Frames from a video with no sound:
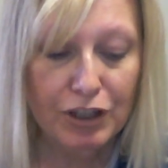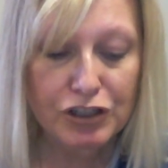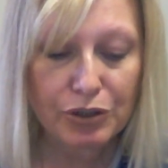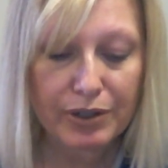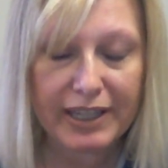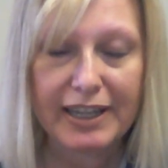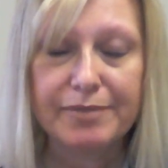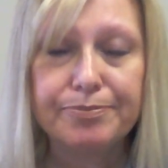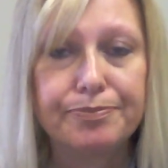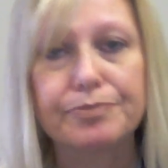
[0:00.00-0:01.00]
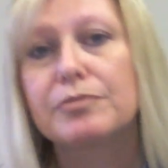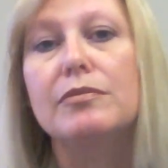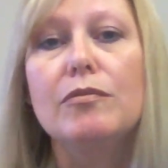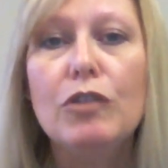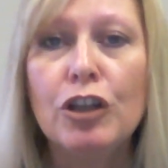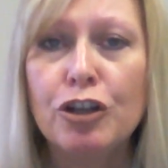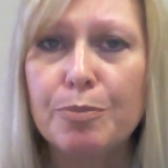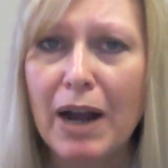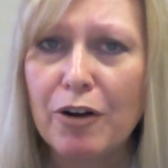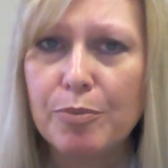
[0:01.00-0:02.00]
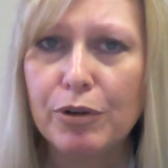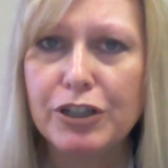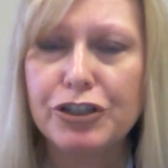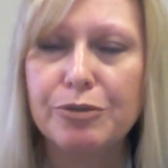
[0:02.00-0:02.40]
So again, your PowerPoint